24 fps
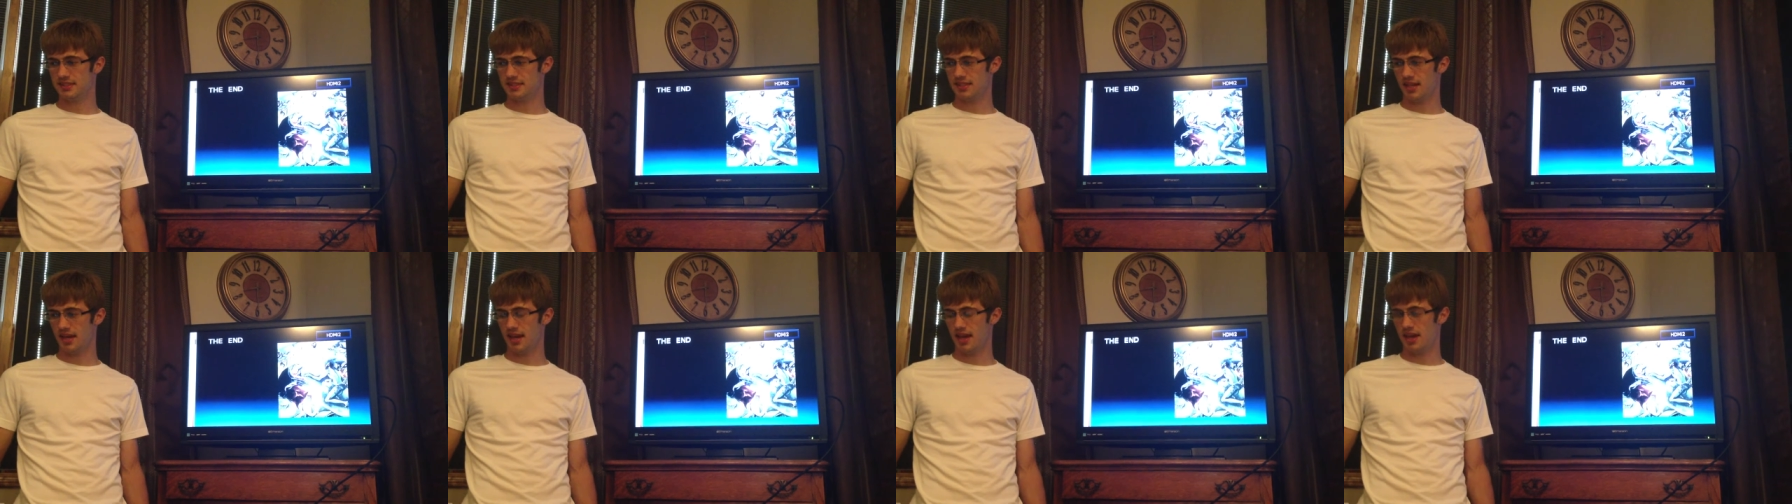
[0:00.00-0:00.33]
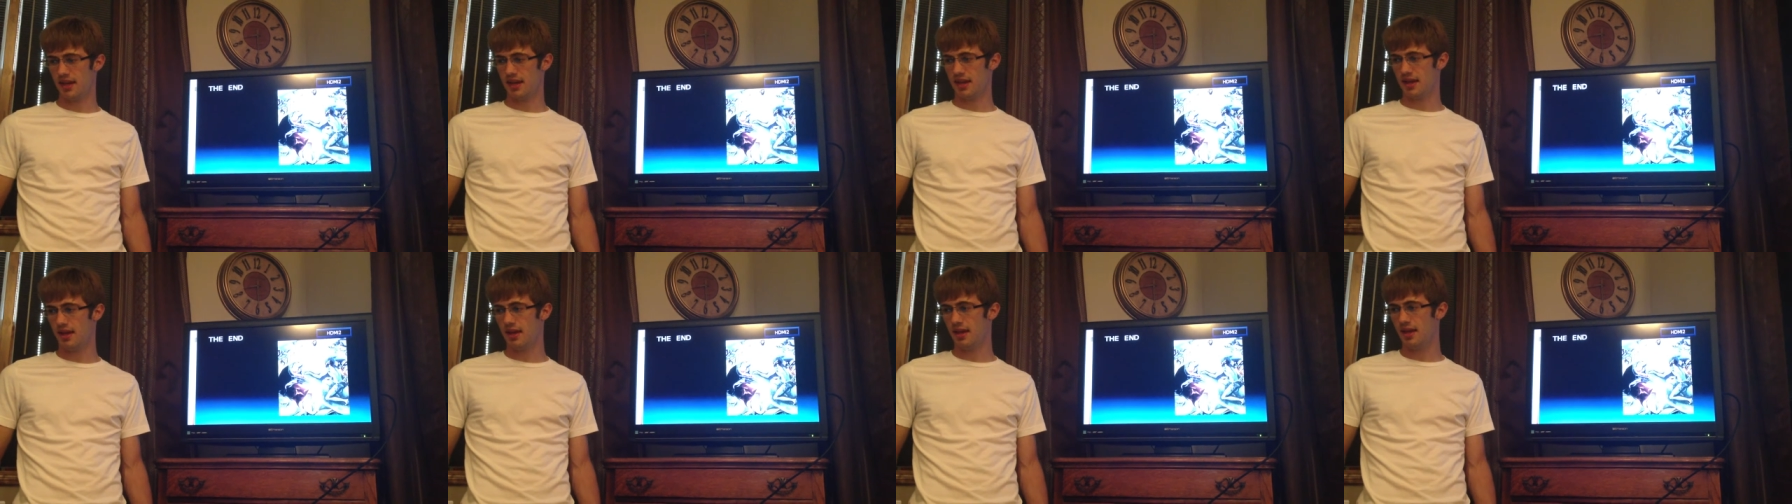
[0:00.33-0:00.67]
is
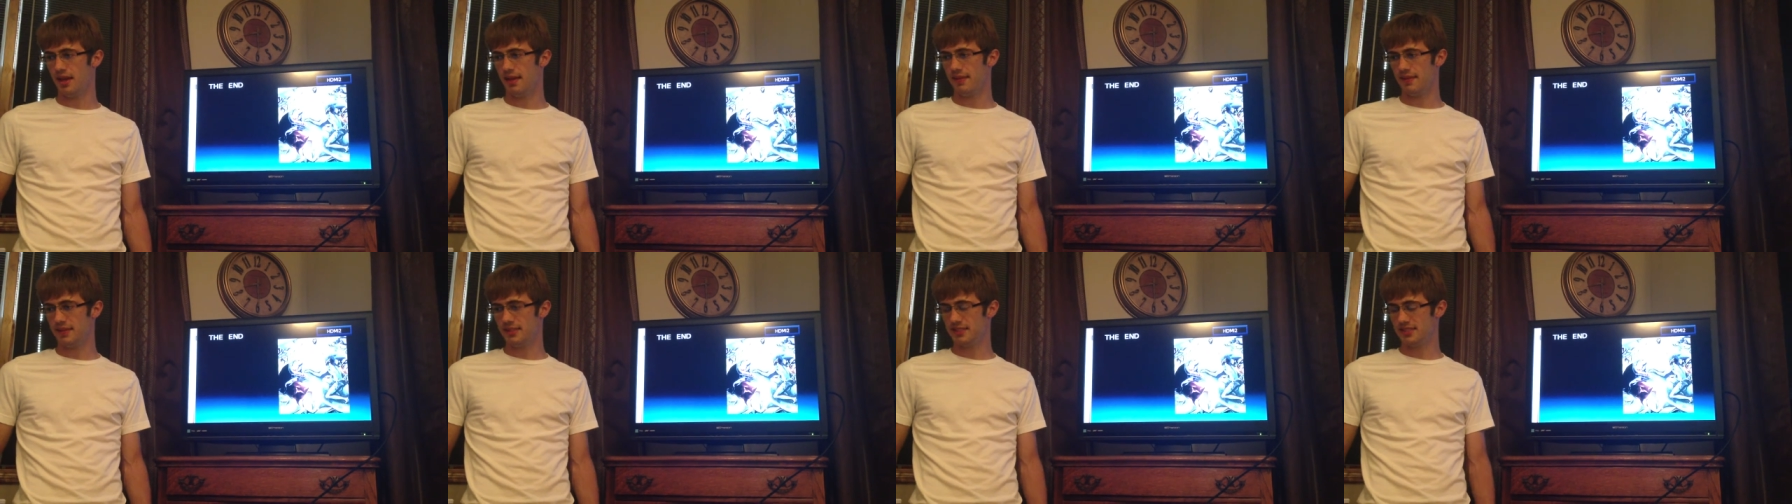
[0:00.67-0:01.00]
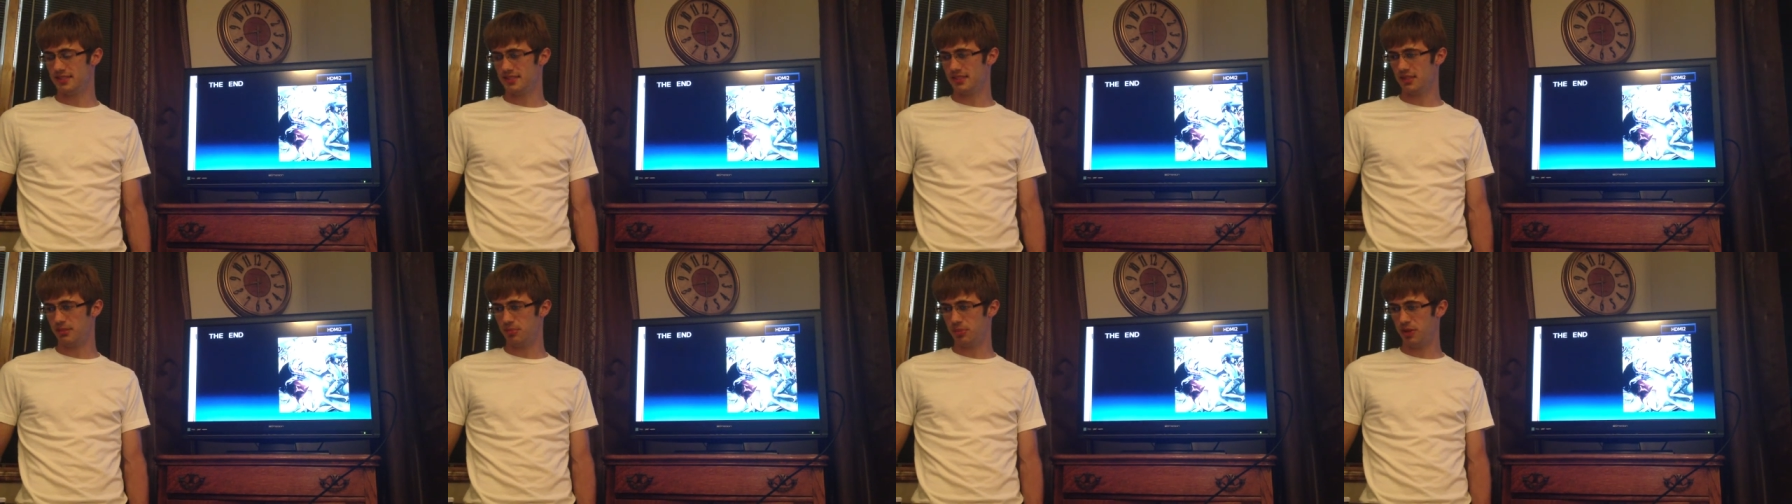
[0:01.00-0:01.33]
a
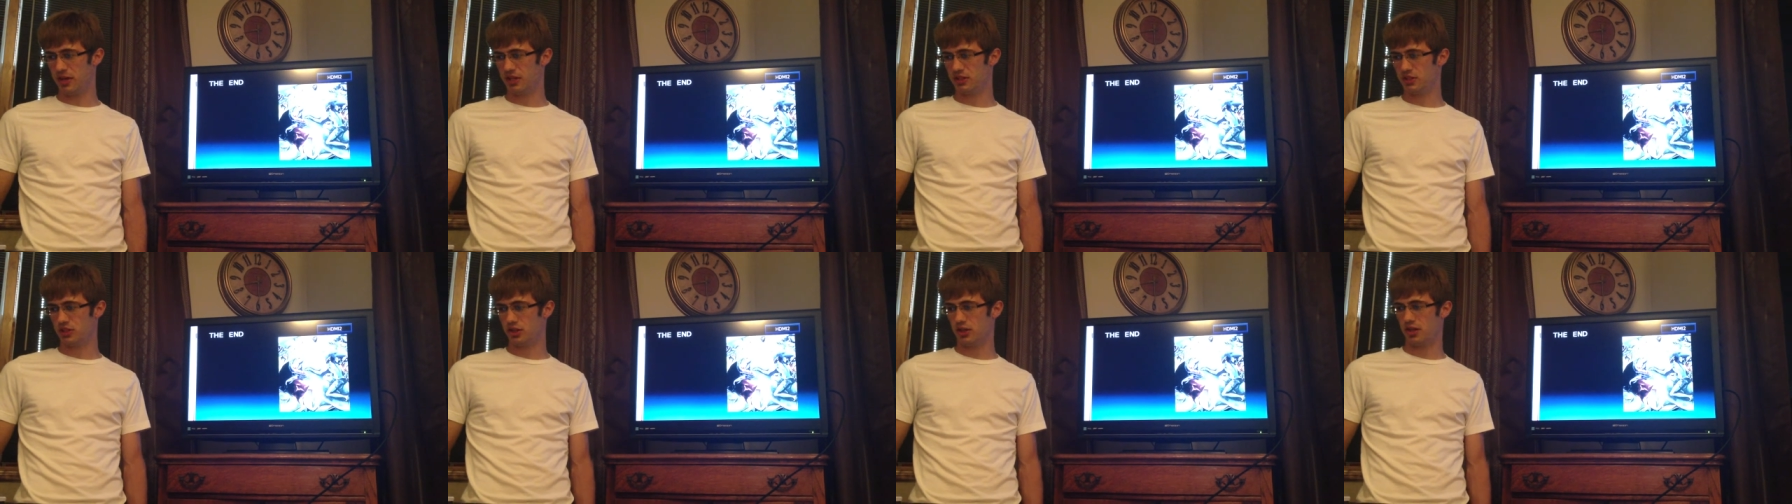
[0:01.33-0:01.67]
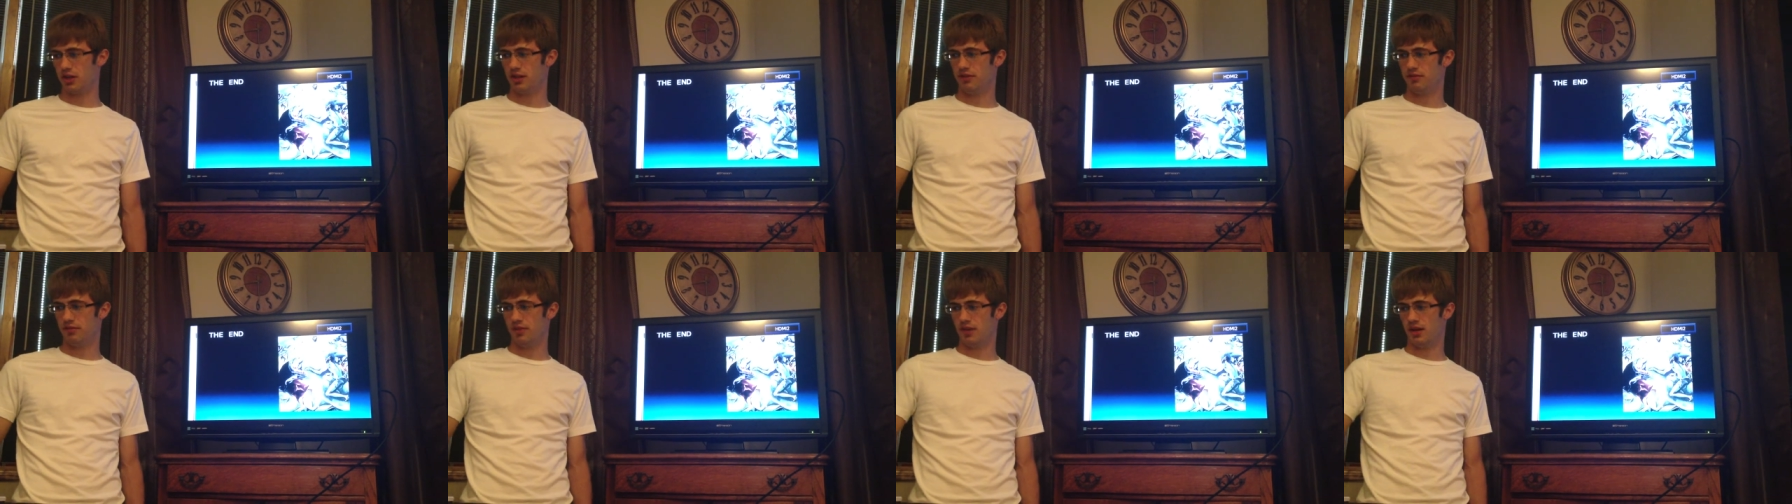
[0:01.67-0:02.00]
this is a picture
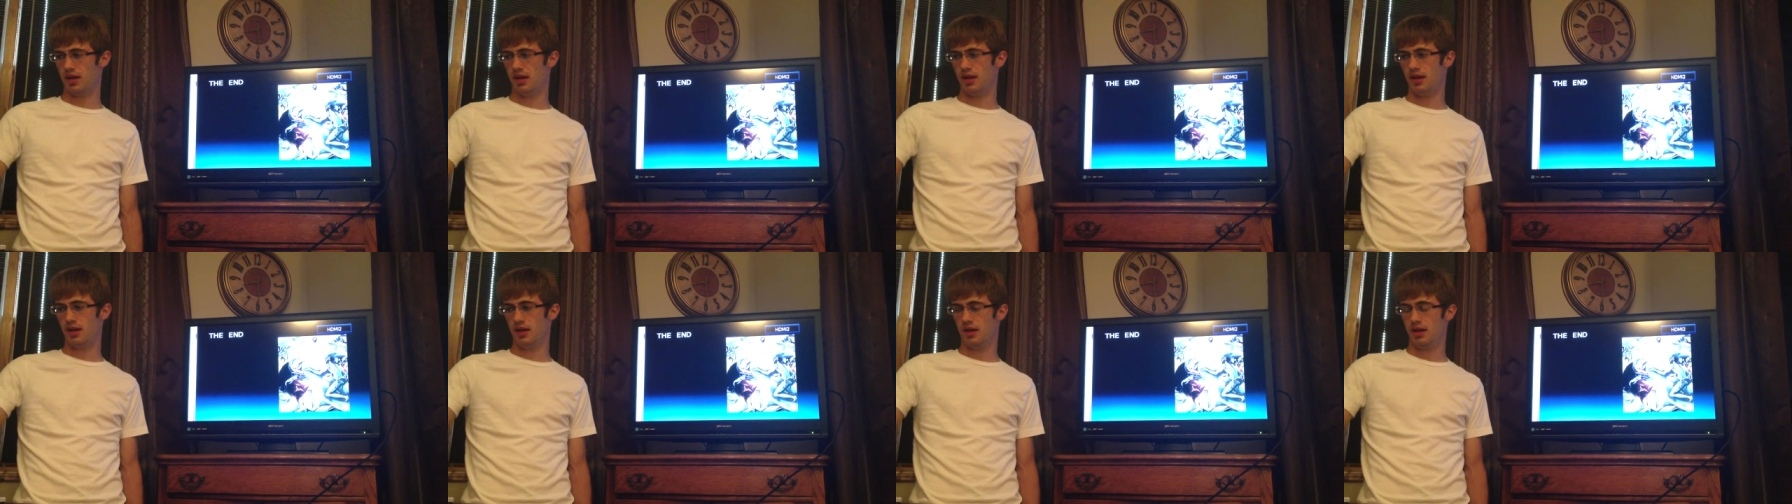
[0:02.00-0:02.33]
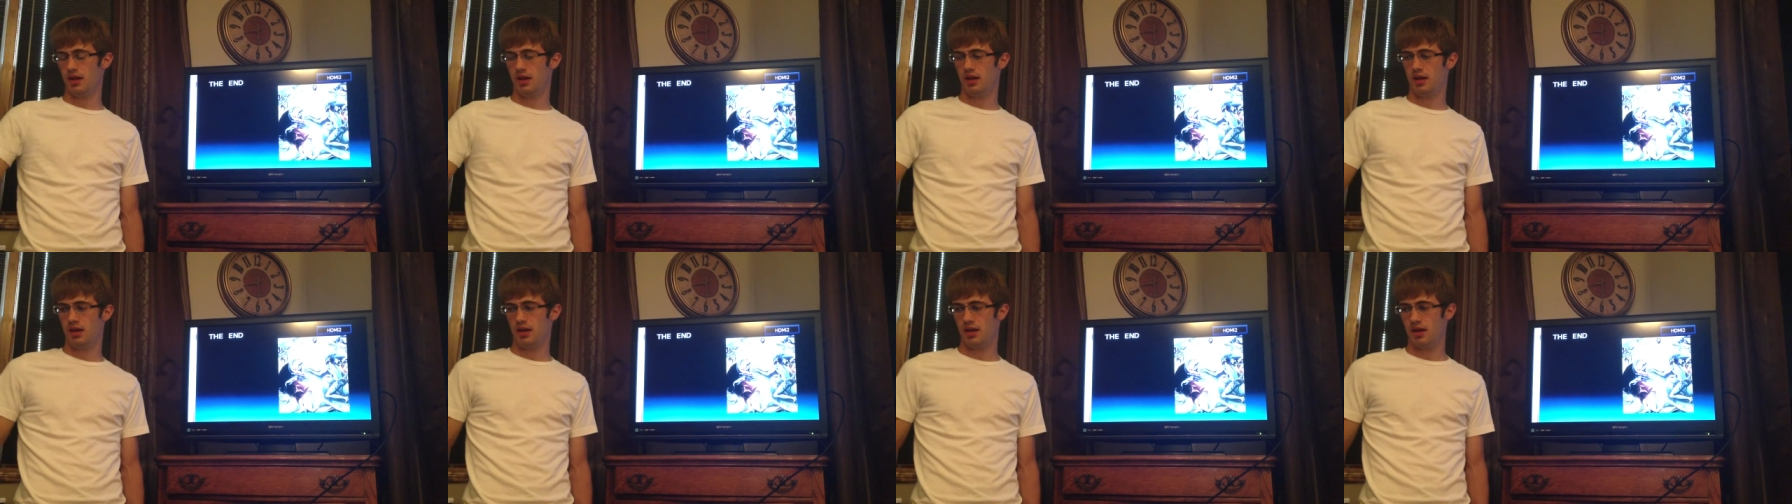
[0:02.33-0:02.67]
of the
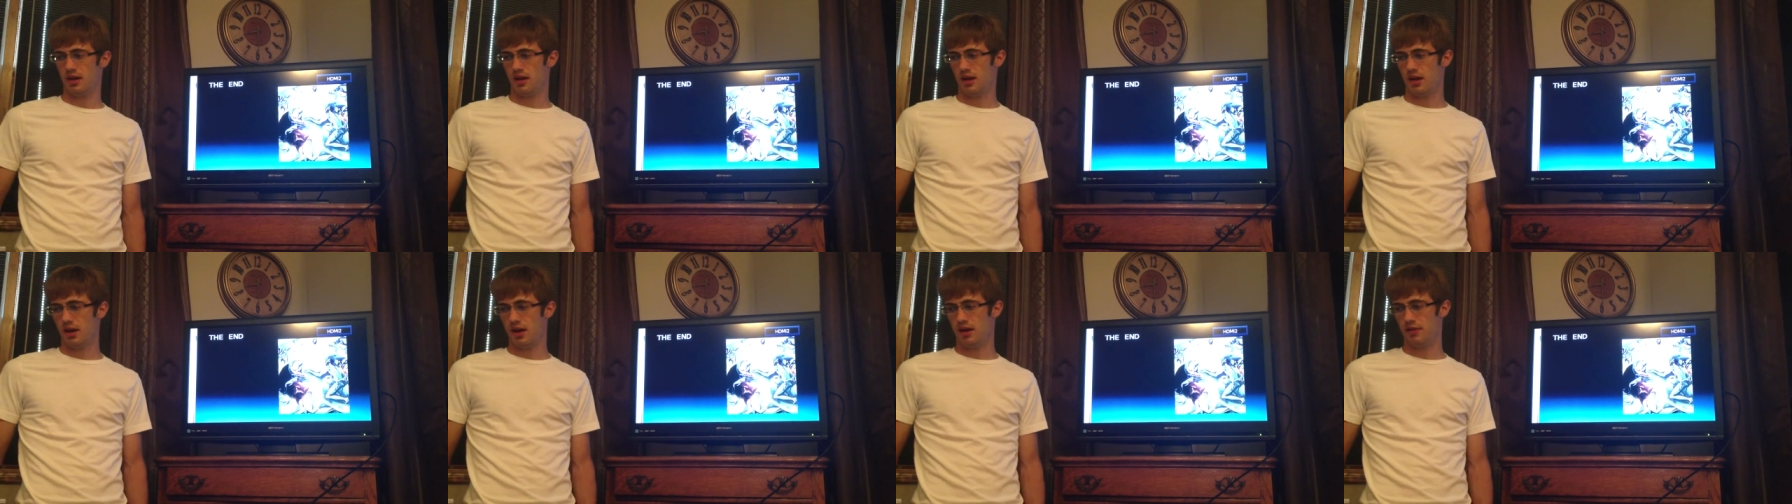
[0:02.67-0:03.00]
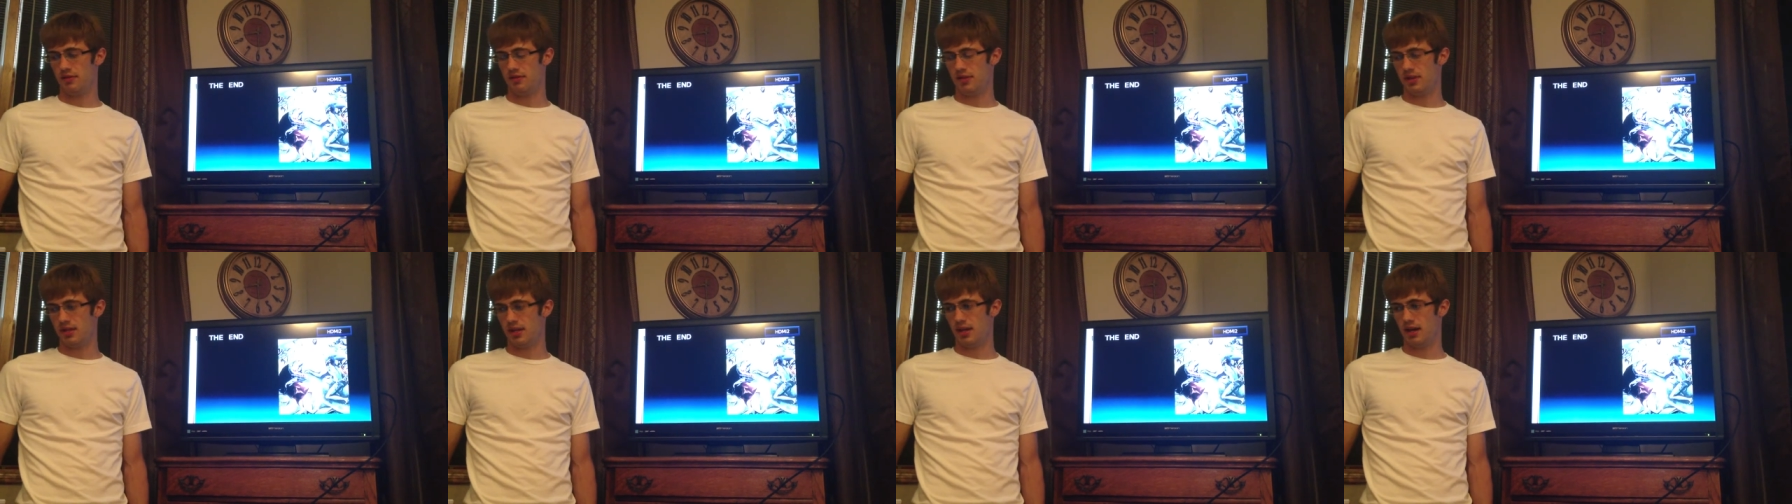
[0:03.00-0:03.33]

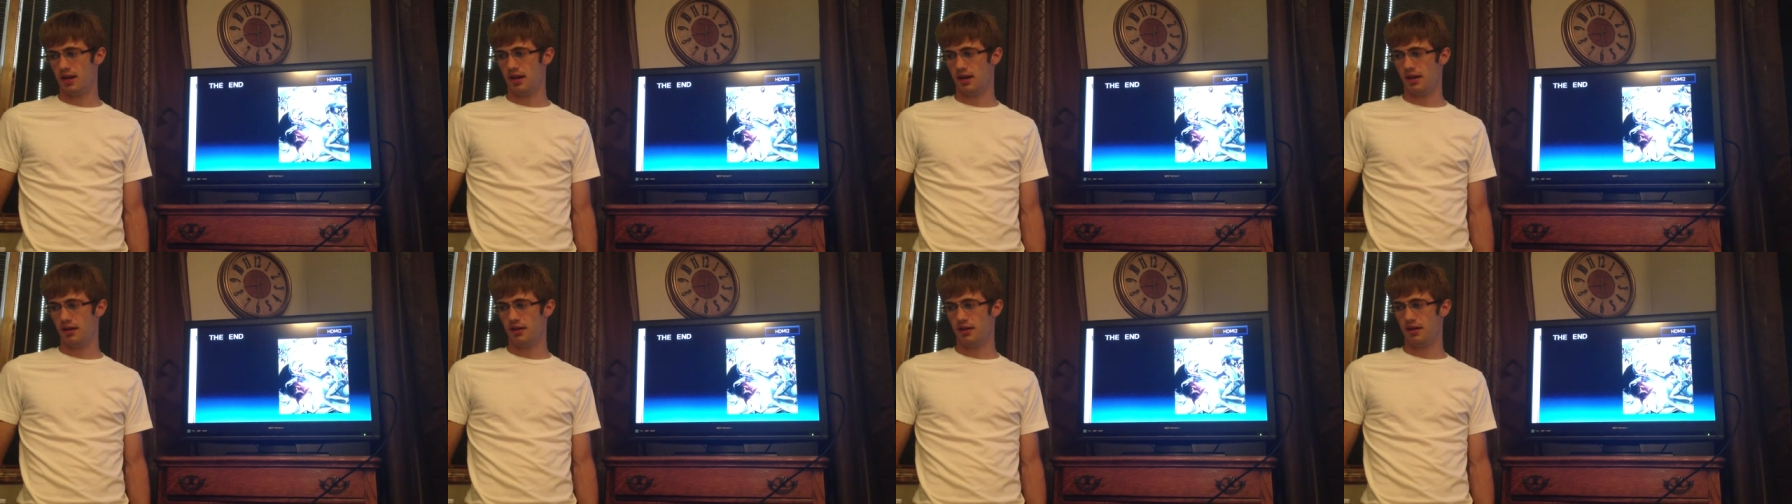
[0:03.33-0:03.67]
of the uh,